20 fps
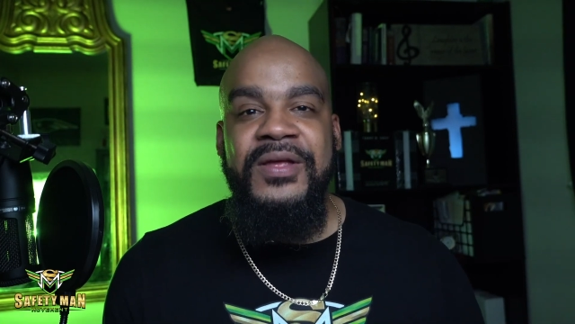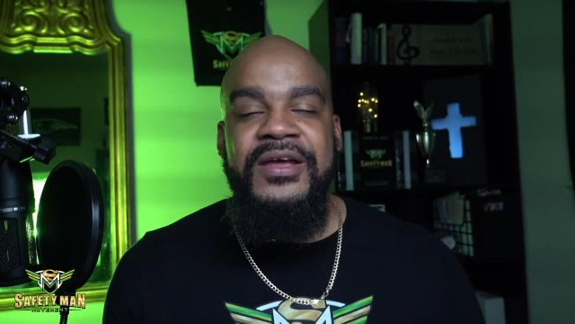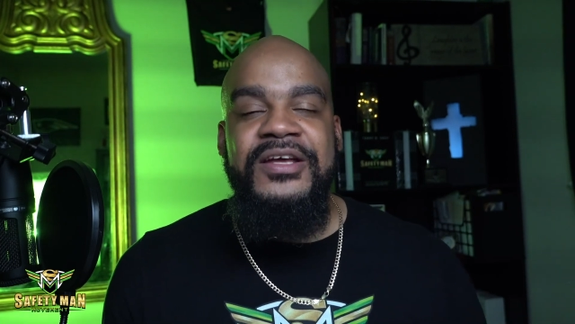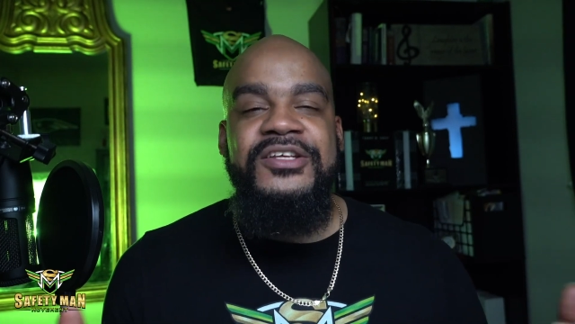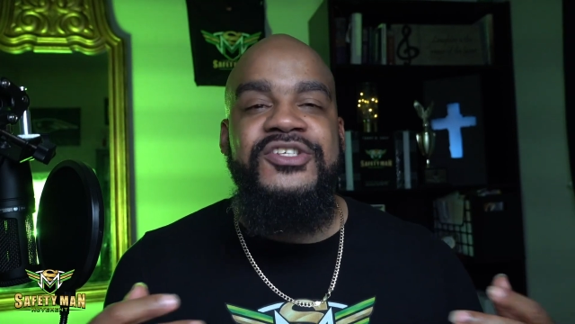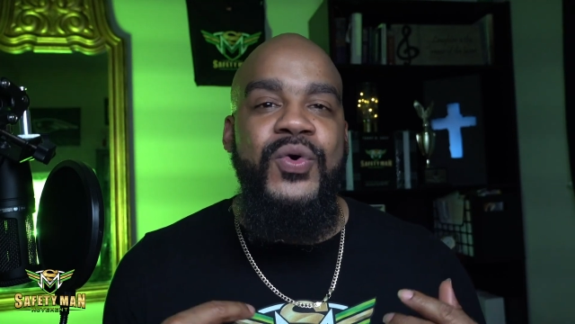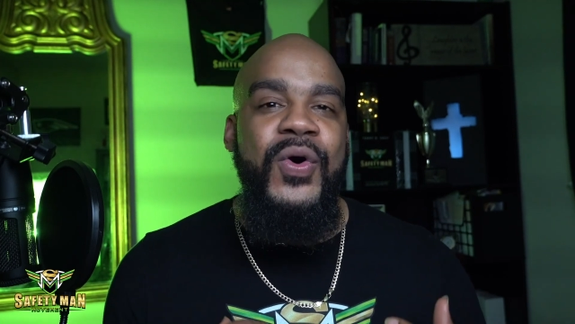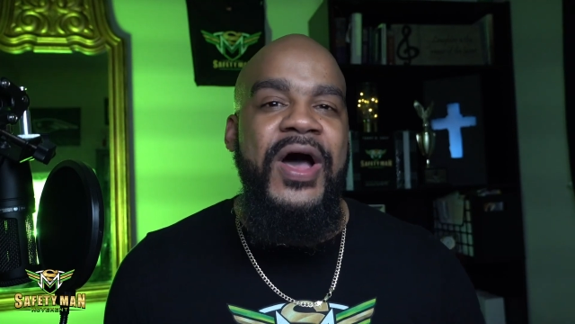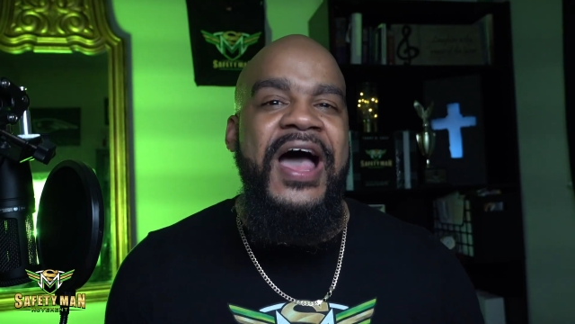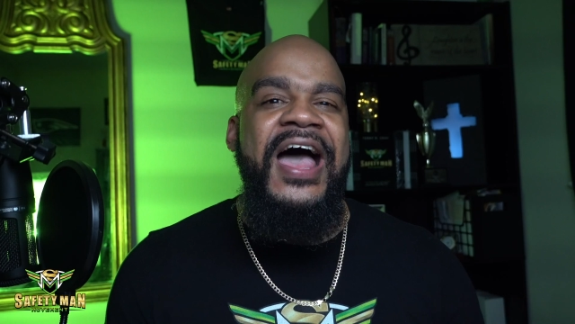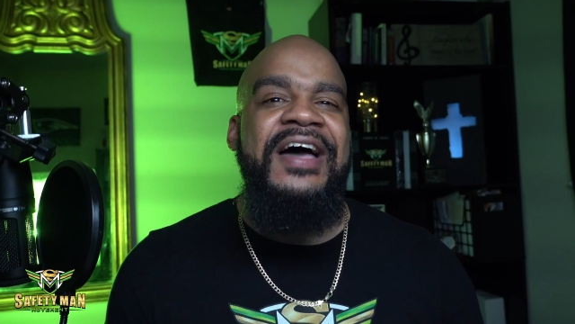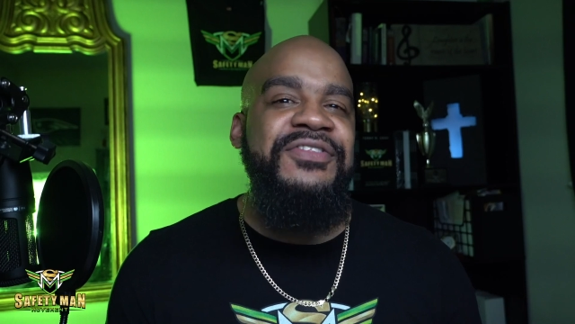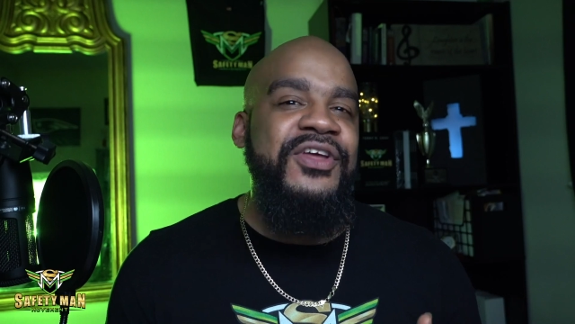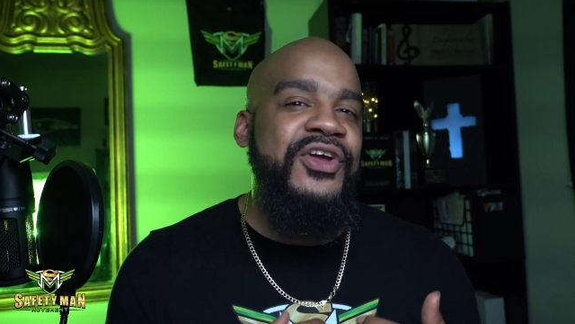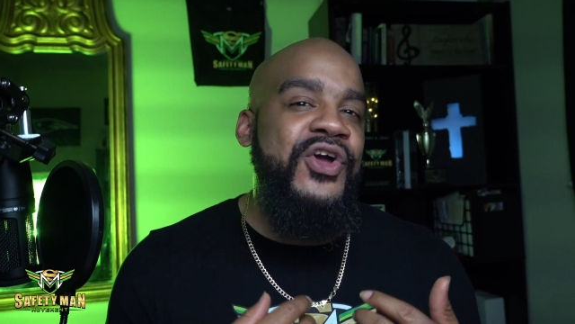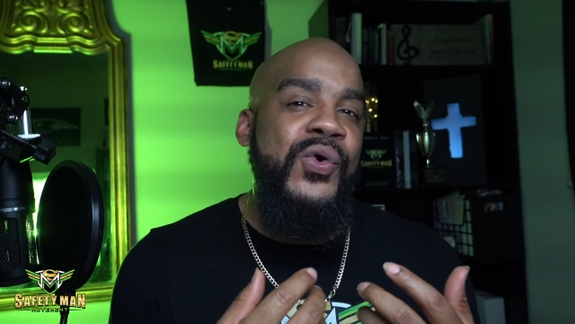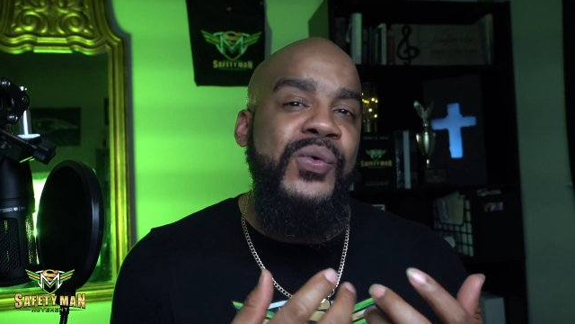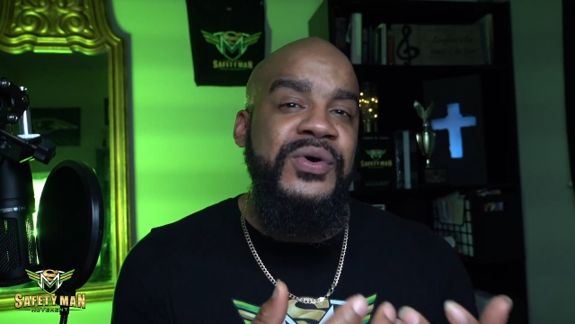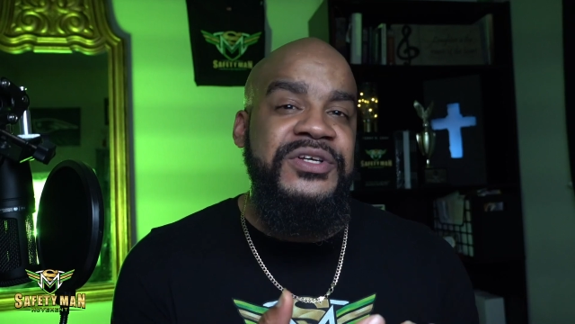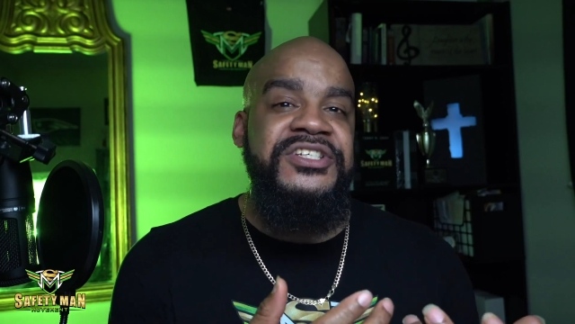So I had to
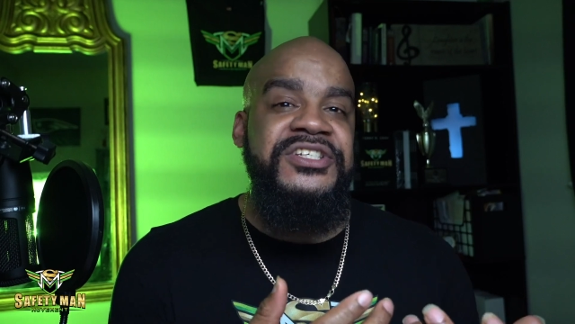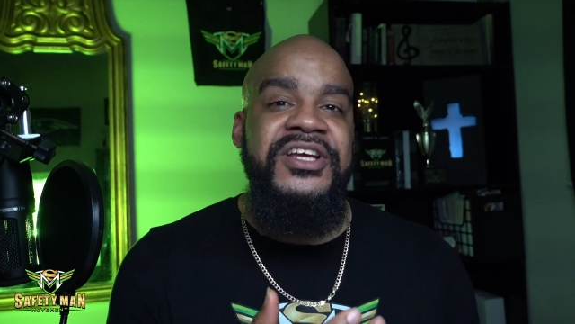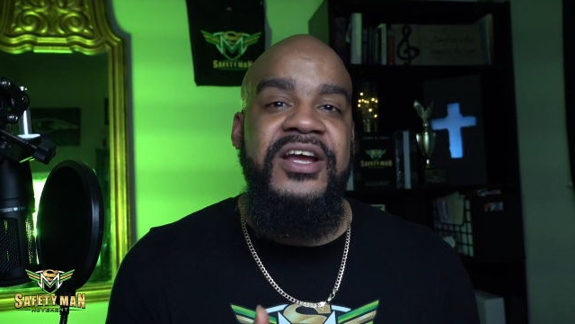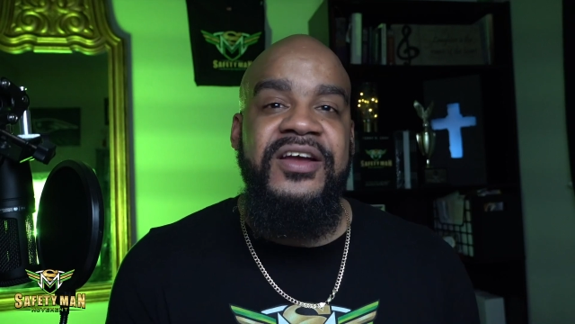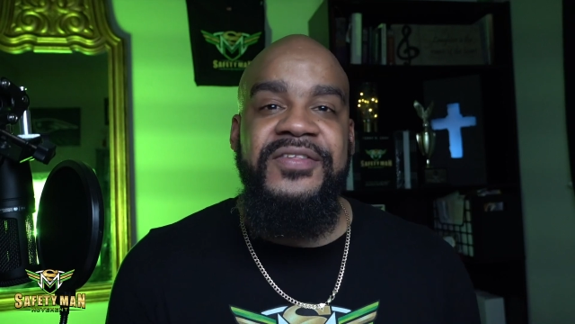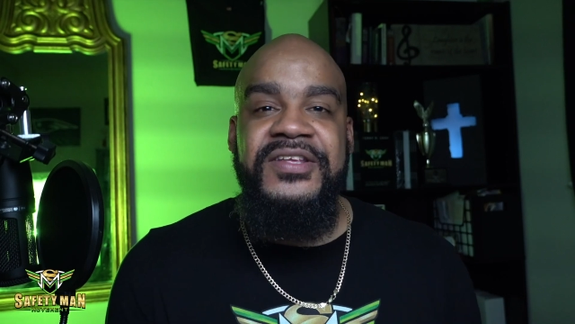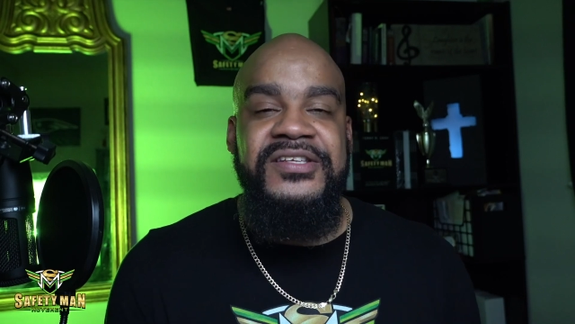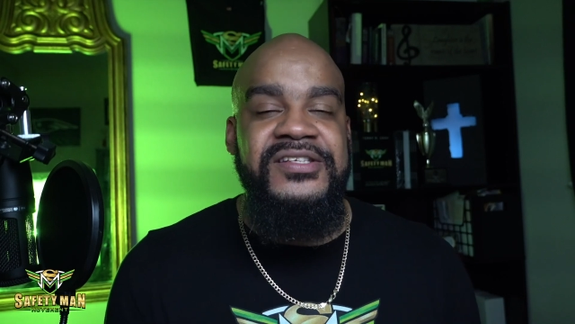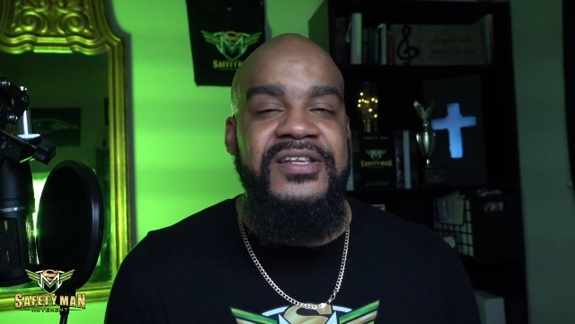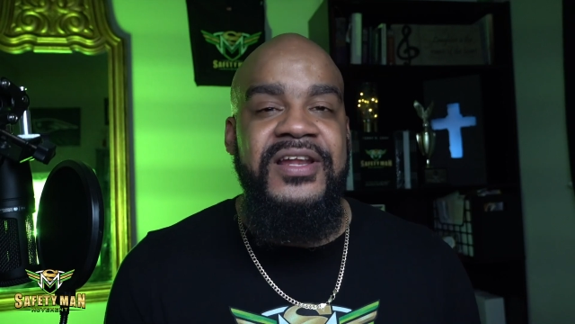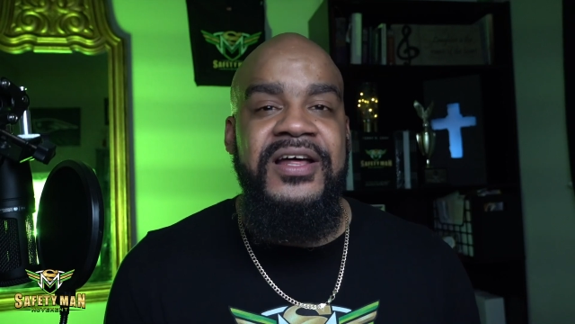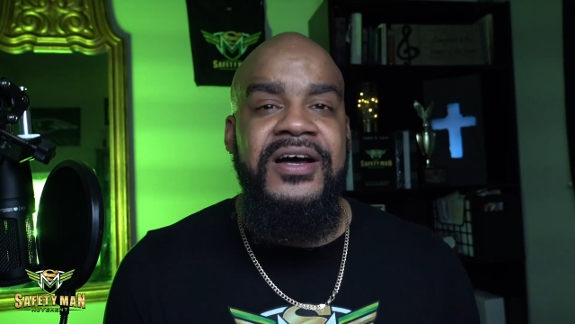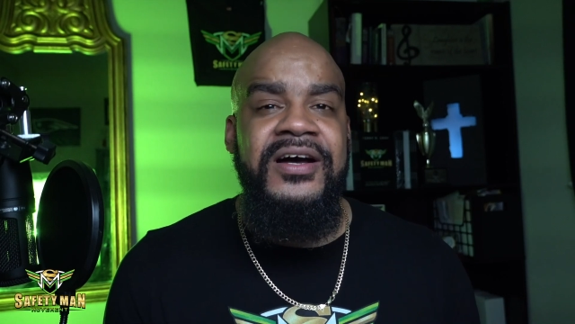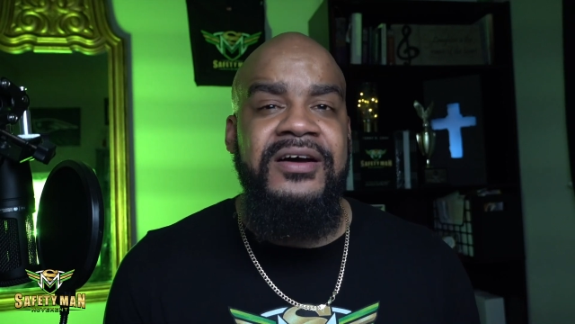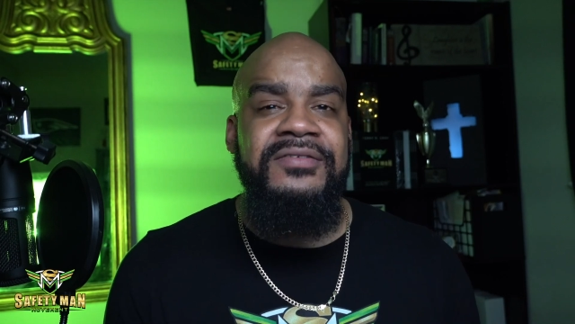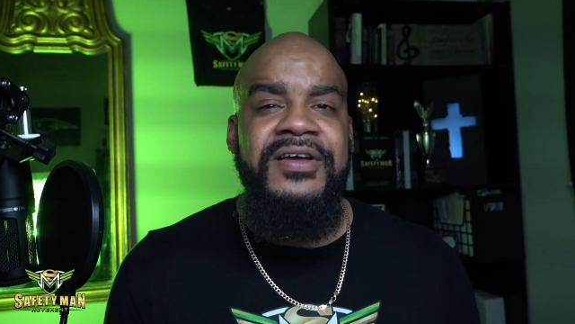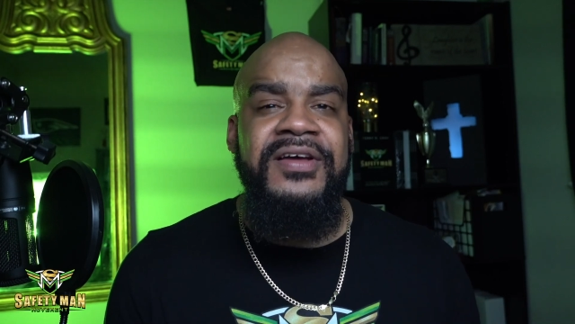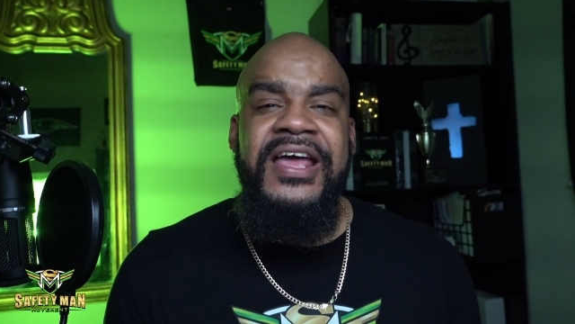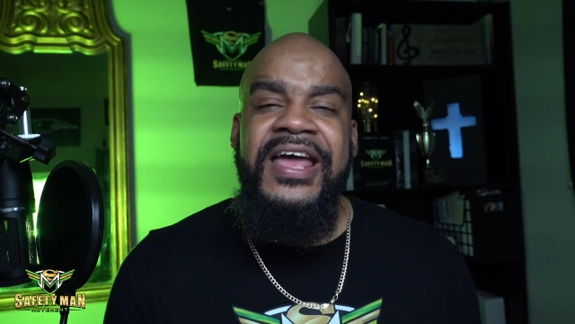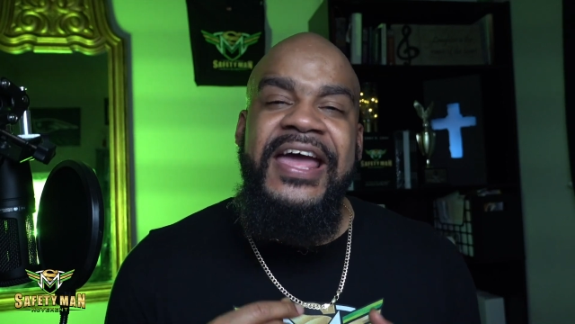go and share this love.